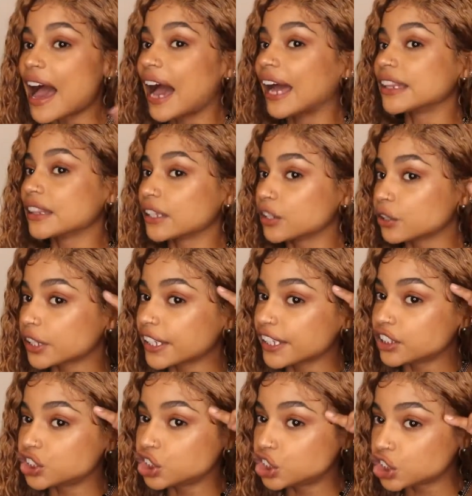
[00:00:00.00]
I
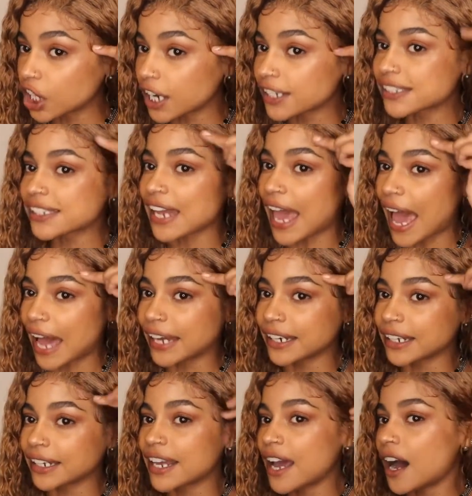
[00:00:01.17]
literally just
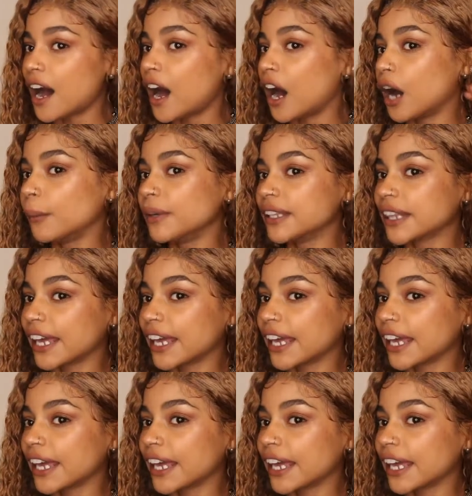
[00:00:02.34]
added and